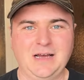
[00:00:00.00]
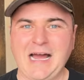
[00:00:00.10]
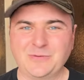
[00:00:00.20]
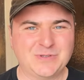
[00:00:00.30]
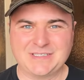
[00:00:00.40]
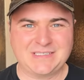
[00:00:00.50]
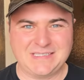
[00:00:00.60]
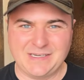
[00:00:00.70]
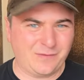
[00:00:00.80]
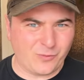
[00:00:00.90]
I was
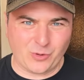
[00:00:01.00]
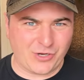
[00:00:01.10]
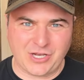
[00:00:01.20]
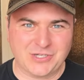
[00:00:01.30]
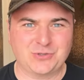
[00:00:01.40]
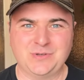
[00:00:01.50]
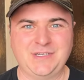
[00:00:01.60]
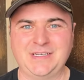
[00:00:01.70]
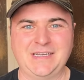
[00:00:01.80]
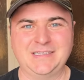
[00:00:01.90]
in a foreign
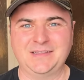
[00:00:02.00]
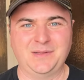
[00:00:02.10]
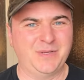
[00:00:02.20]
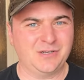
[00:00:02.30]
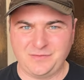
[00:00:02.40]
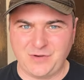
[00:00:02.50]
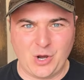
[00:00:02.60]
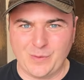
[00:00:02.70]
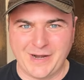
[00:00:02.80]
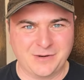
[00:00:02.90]
country in the middle of
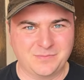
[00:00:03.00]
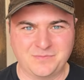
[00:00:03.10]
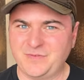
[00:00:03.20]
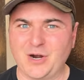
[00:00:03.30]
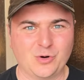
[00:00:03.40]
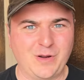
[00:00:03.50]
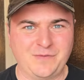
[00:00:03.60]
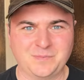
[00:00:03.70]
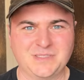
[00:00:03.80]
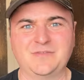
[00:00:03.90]
nowhere, far away
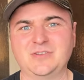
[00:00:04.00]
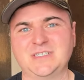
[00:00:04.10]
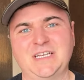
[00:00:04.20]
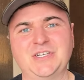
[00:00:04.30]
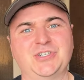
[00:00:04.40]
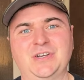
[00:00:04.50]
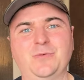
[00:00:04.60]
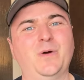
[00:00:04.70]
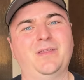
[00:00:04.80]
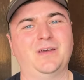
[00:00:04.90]
from
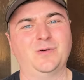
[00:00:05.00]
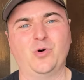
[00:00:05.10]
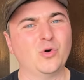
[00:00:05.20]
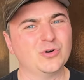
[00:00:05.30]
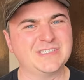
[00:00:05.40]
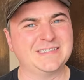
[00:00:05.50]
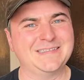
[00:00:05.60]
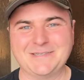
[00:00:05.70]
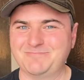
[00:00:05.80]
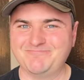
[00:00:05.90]
civilization, with a horse
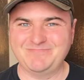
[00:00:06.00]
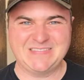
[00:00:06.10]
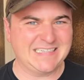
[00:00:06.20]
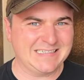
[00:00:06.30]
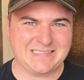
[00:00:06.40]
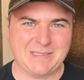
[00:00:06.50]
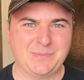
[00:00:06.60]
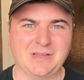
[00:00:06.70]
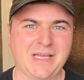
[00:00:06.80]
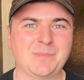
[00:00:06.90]
that didn't seem
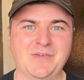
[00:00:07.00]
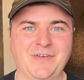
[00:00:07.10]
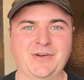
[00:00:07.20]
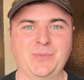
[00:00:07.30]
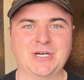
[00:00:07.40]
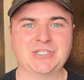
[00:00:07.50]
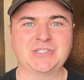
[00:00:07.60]
to like me very much.